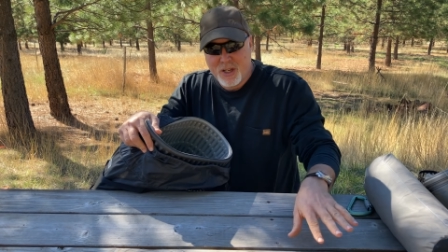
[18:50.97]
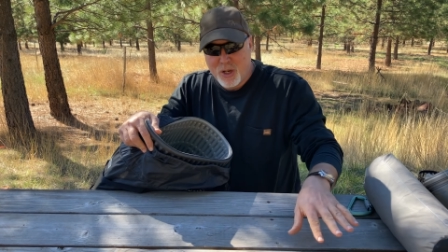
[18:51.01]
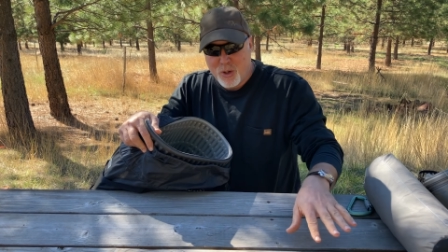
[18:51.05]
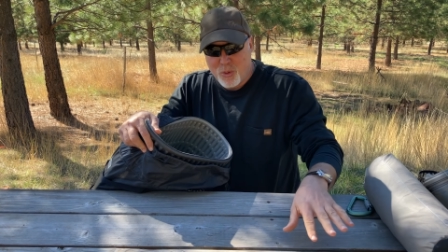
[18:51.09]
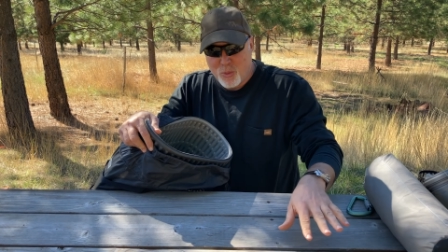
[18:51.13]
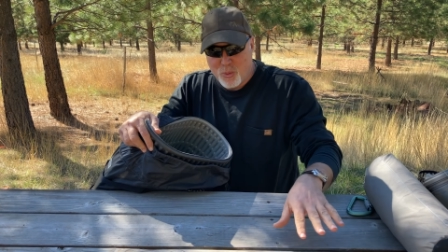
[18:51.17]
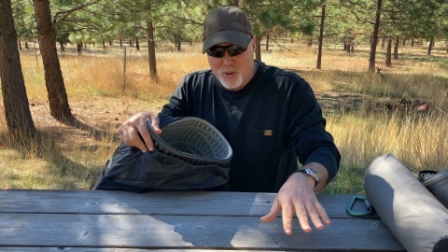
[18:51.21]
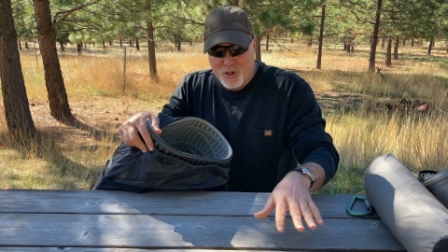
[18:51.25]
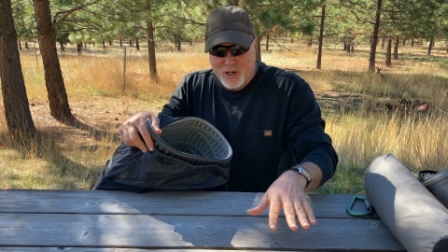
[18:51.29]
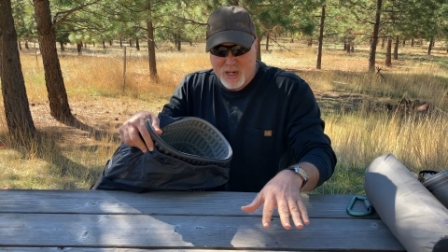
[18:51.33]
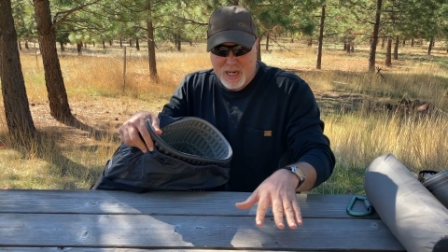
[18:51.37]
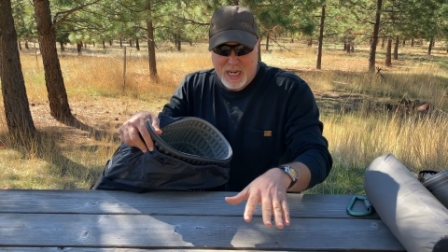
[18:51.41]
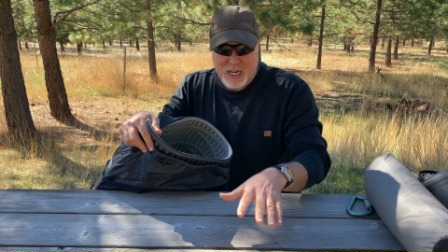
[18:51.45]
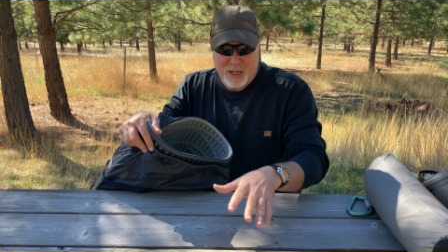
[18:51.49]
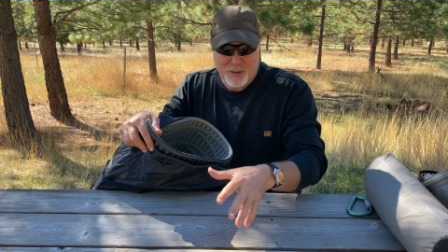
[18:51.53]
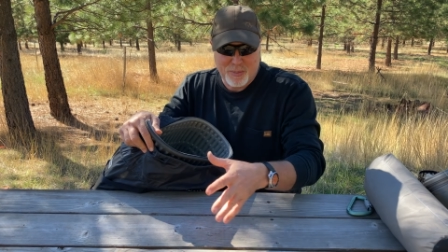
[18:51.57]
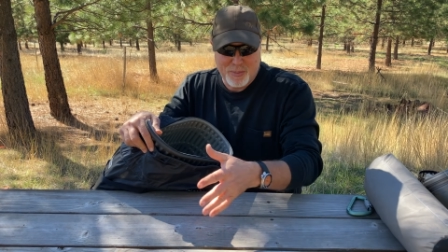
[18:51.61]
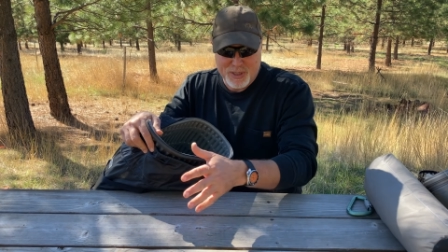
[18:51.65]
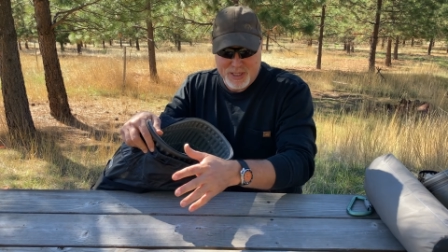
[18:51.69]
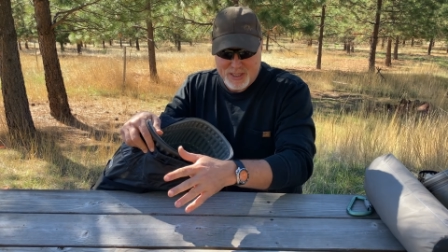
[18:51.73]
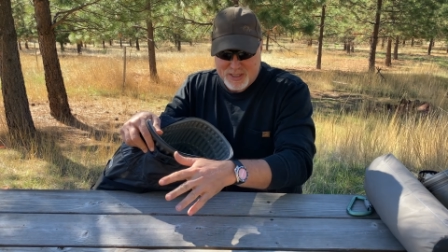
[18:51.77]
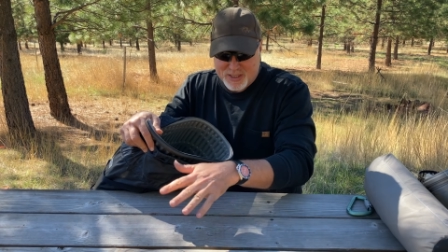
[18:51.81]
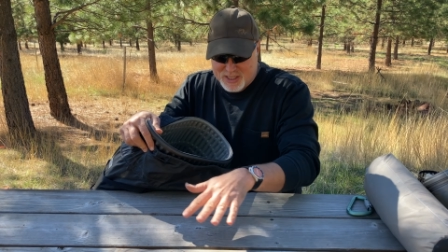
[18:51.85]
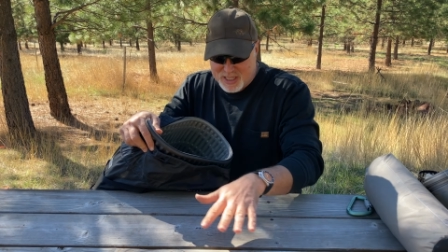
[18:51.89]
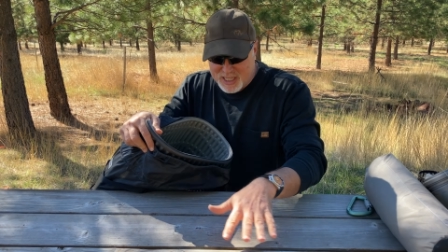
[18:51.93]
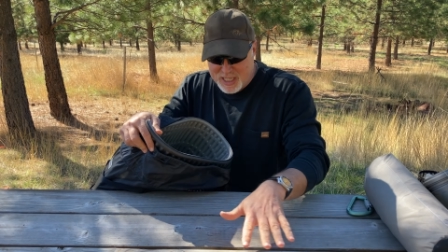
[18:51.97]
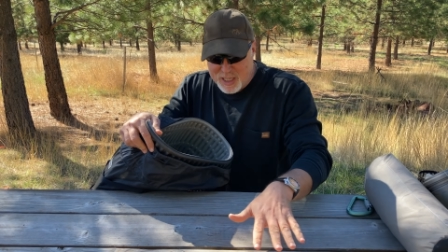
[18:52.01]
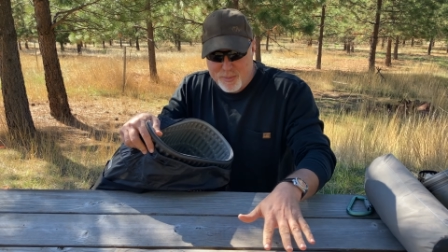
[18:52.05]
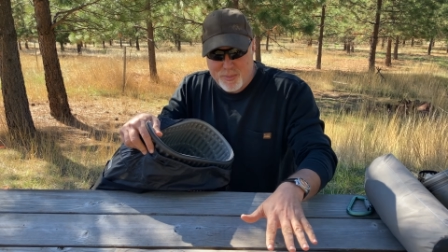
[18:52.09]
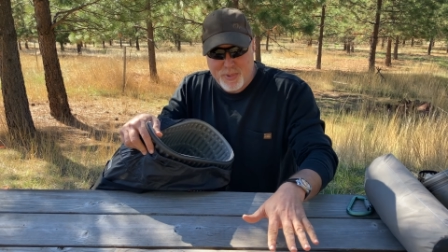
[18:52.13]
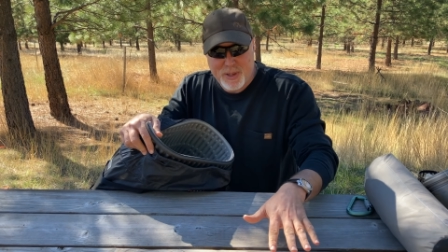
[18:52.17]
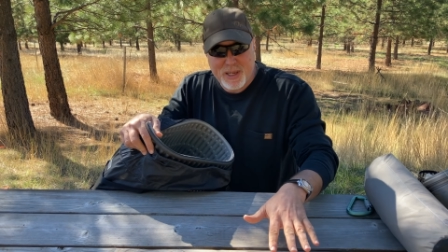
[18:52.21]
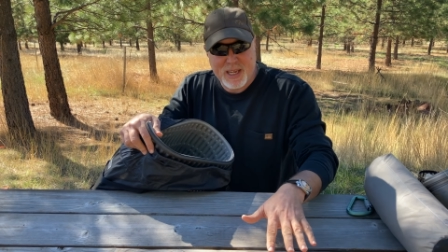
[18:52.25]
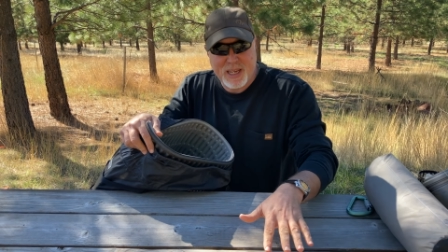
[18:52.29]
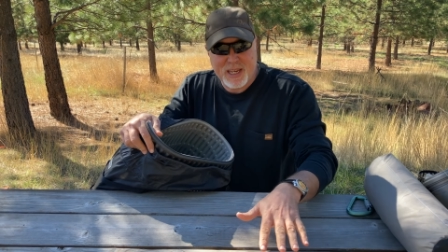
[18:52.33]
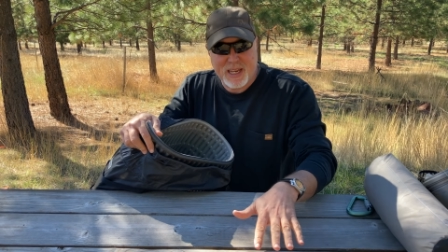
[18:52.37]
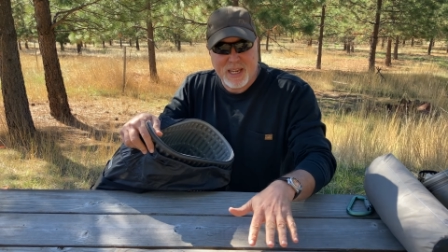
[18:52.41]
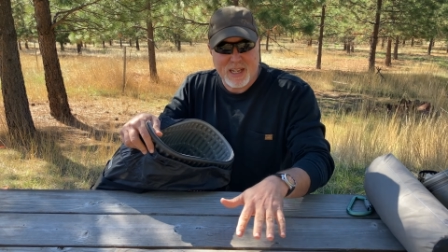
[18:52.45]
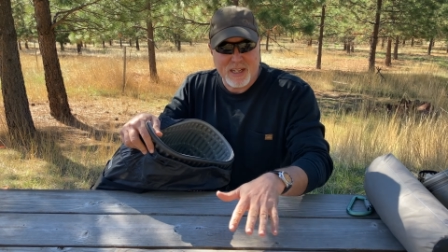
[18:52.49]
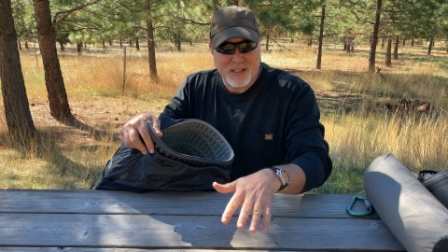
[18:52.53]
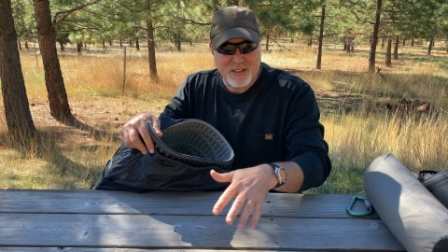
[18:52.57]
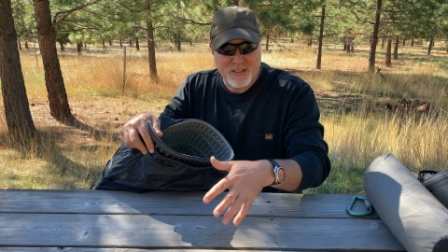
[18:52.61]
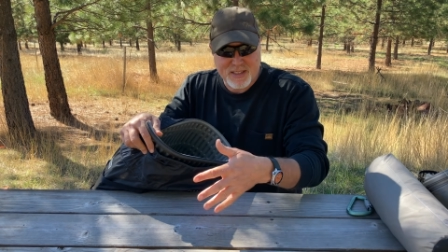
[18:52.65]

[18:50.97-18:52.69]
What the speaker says: where I'll be sleeping and